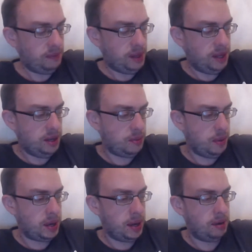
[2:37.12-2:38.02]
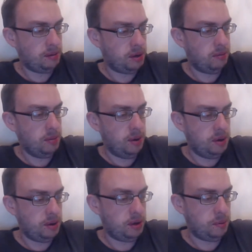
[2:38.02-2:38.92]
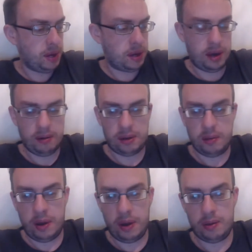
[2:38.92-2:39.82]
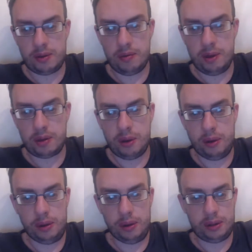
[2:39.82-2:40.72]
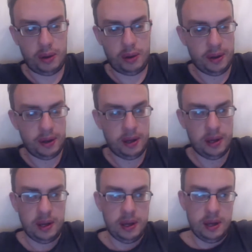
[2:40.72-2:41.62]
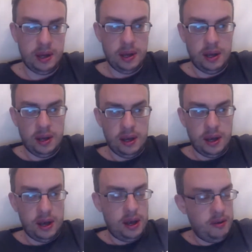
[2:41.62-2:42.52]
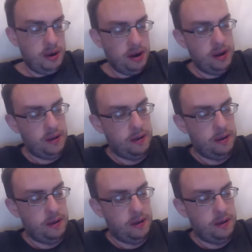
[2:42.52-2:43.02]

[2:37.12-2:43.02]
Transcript: Let's pick out some more. Let's pick out some items from this haul, shall we? Uh, right.